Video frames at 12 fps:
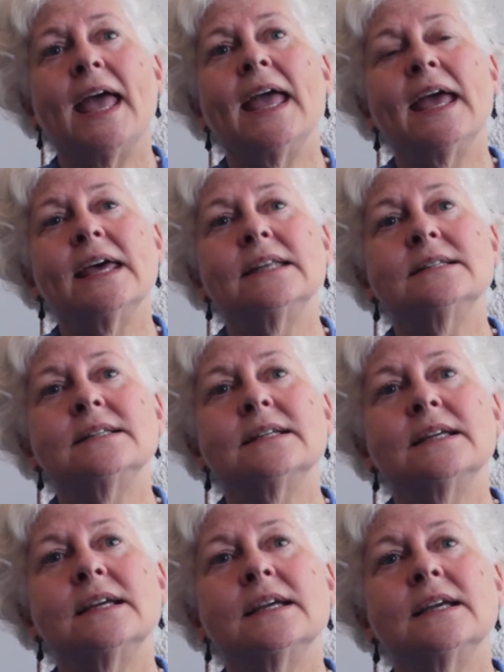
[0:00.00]
And
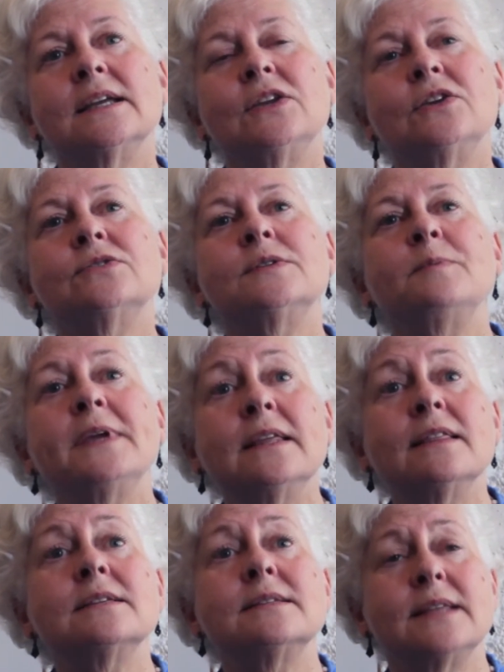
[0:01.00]
you
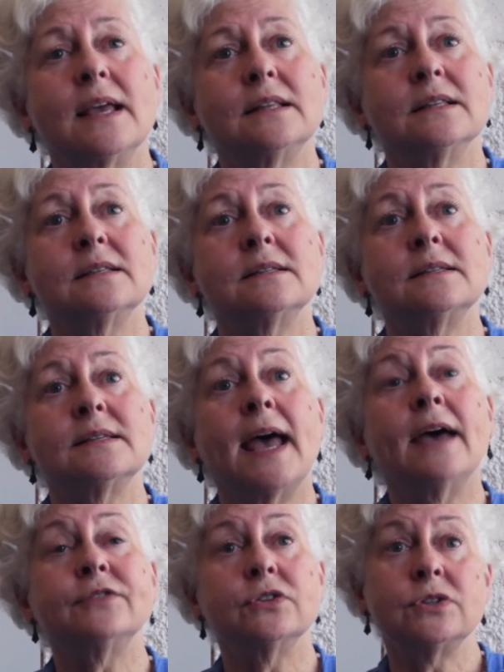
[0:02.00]
speak this sentence
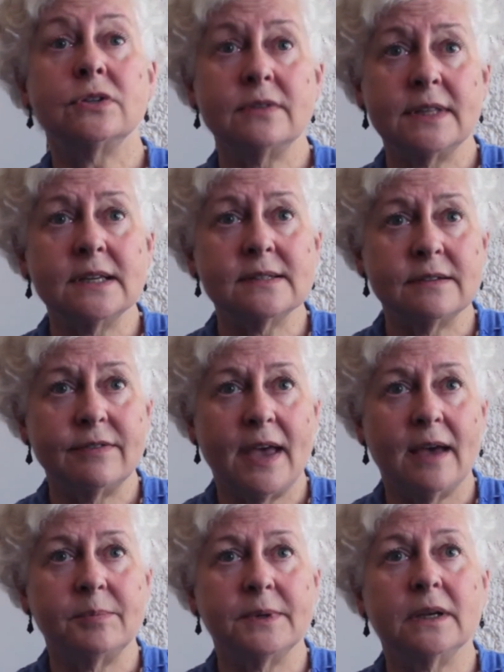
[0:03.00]
after 2 things have
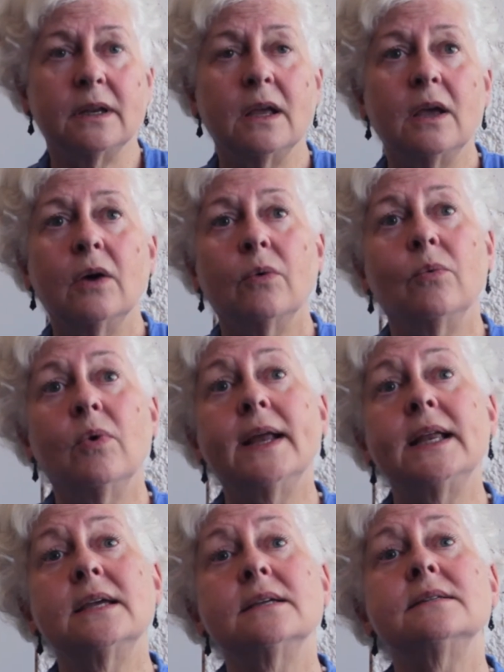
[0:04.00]
happened.
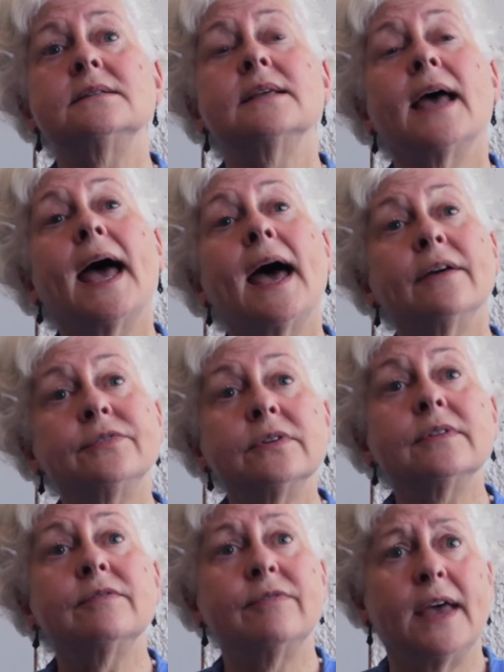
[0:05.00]
One is after
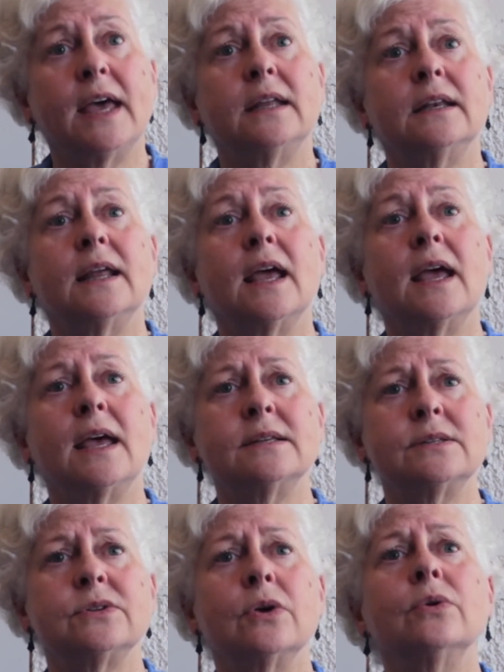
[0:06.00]
the vet
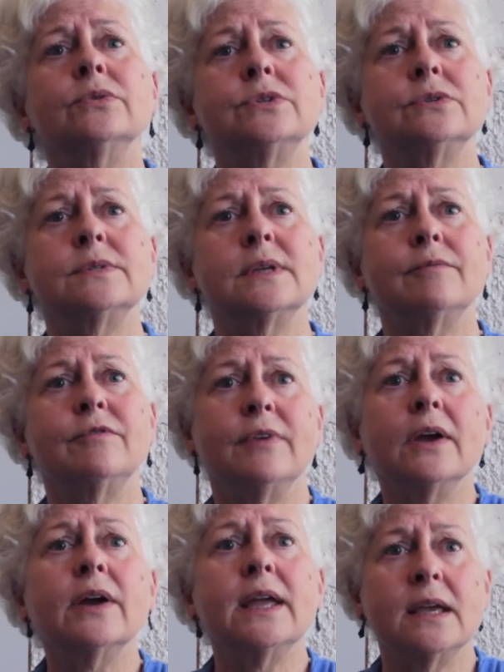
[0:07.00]
has told you some
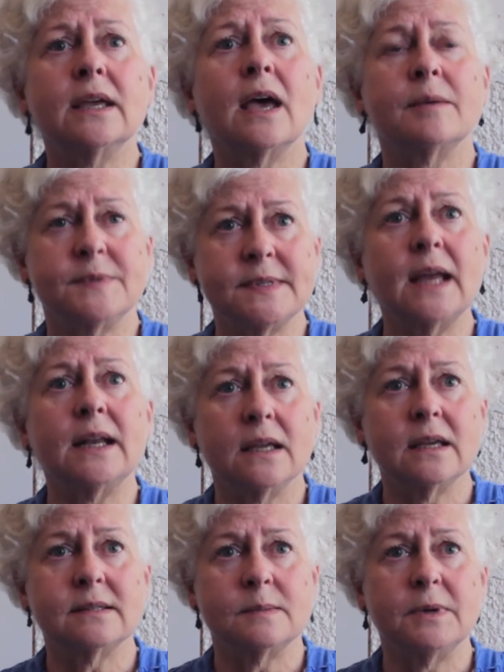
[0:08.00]
very
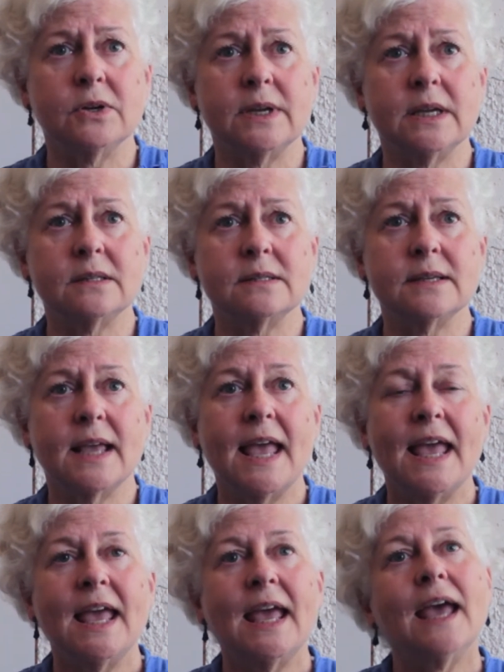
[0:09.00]
upsetting experience.
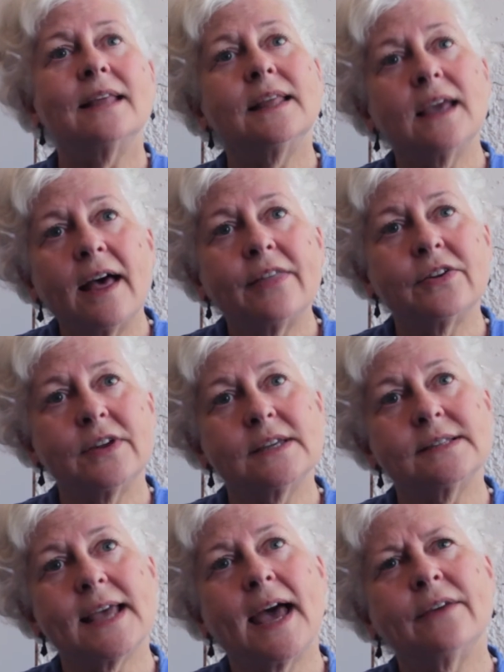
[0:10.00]
And the other
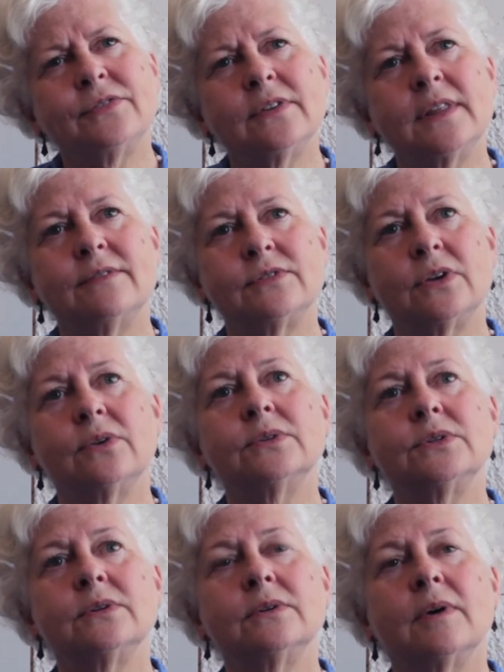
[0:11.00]
is after they've
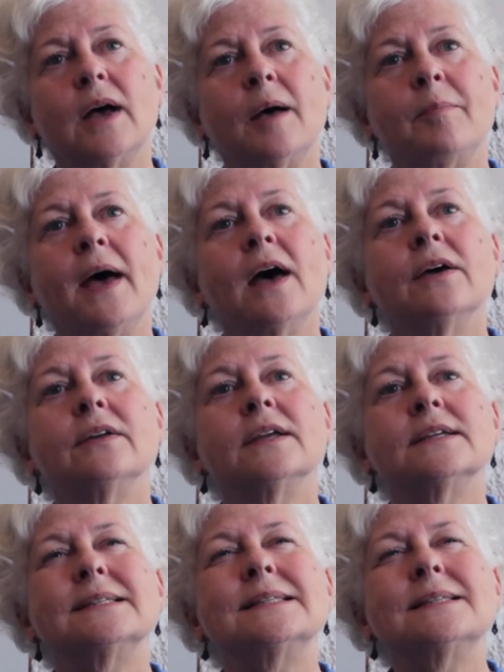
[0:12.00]
told you
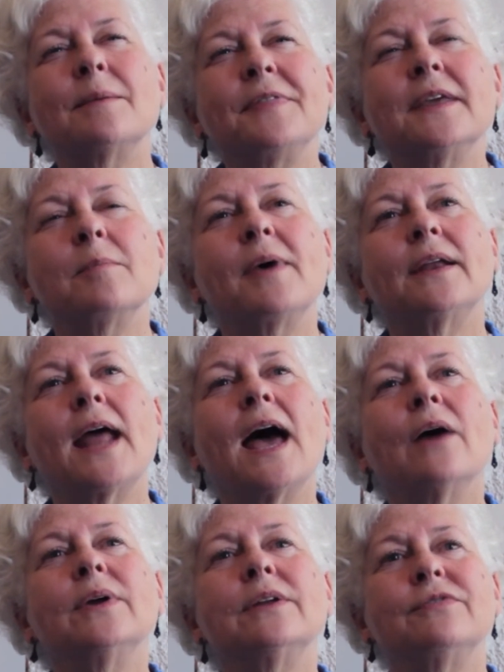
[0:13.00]
about something about how it